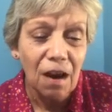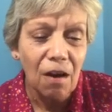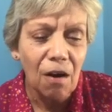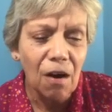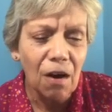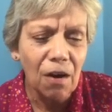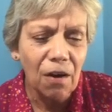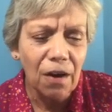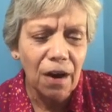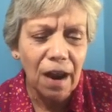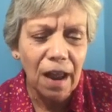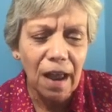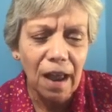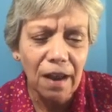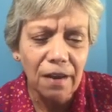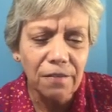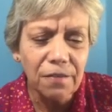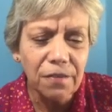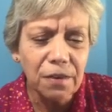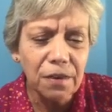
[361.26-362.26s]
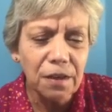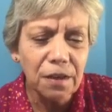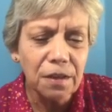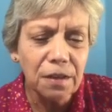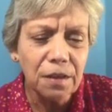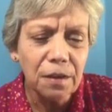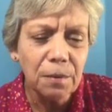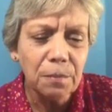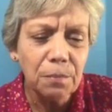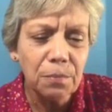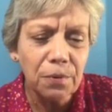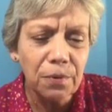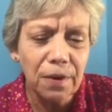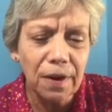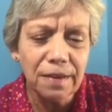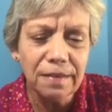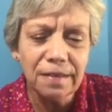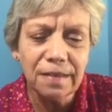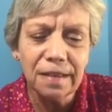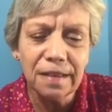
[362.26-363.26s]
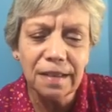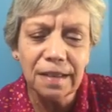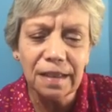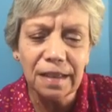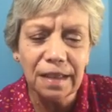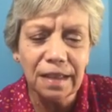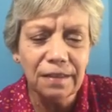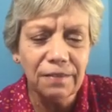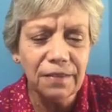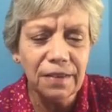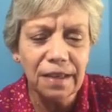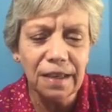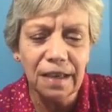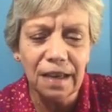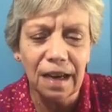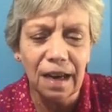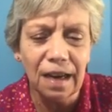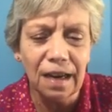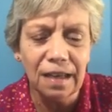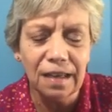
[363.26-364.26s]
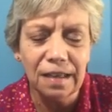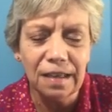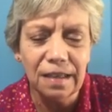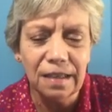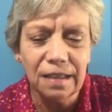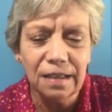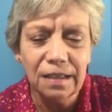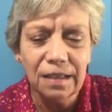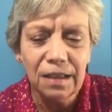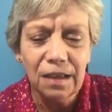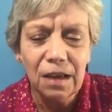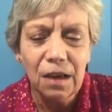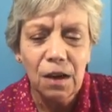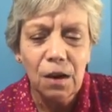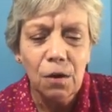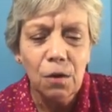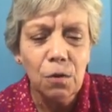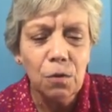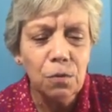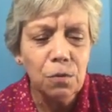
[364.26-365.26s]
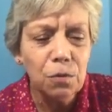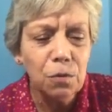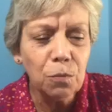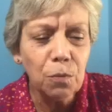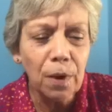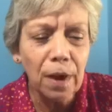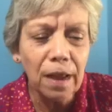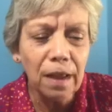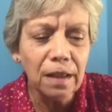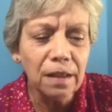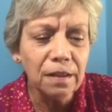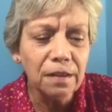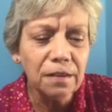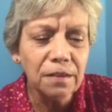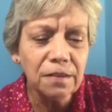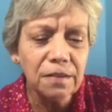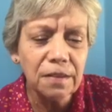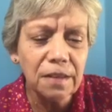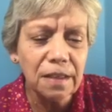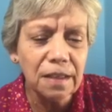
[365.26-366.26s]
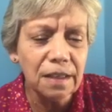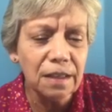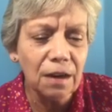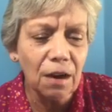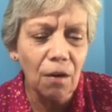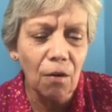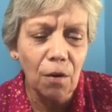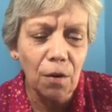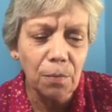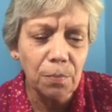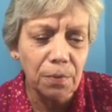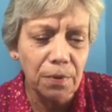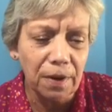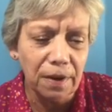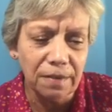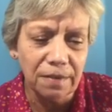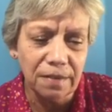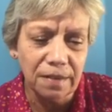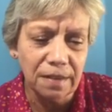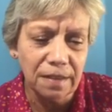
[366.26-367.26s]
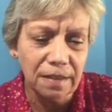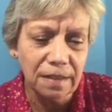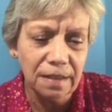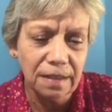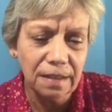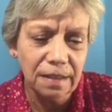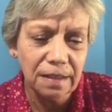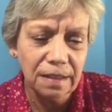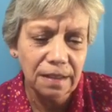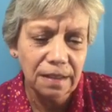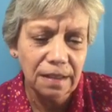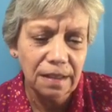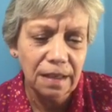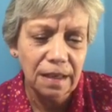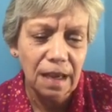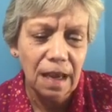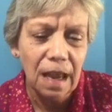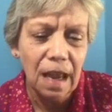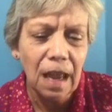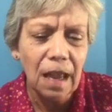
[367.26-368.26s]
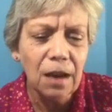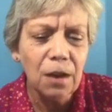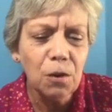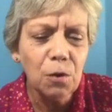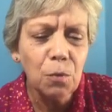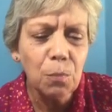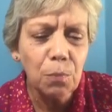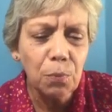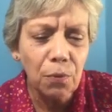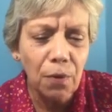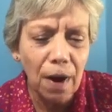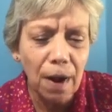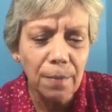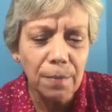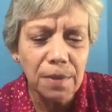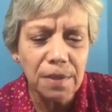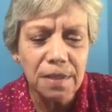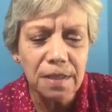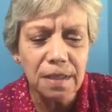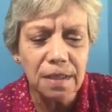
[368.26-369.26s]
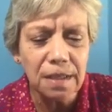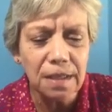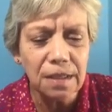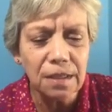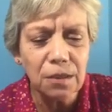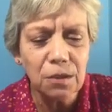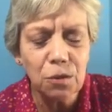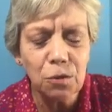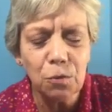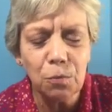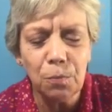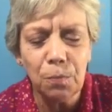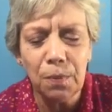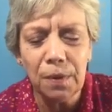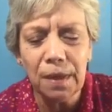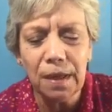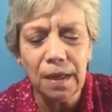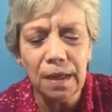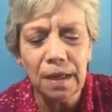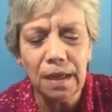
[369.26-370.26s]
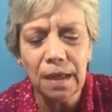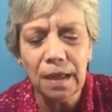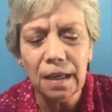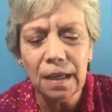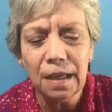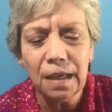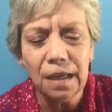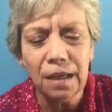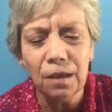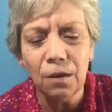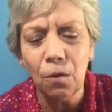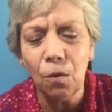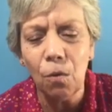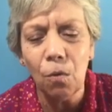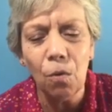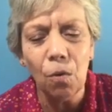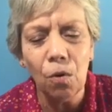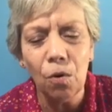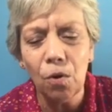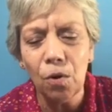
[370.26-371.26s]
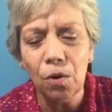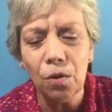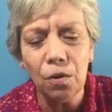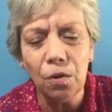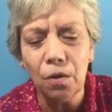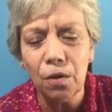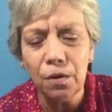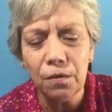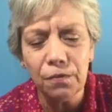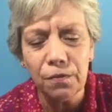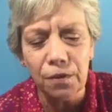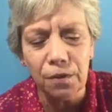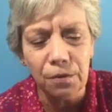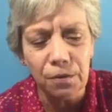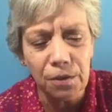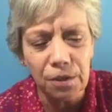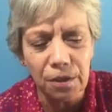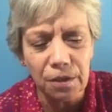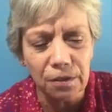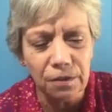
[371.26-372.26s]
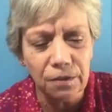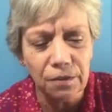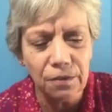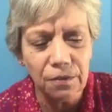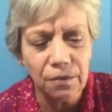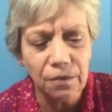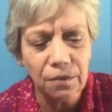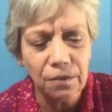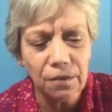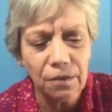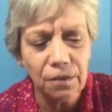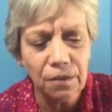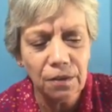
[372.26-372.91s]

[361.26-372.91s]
our ever-present living God, who dwells in our present and who promises to be in all our futures,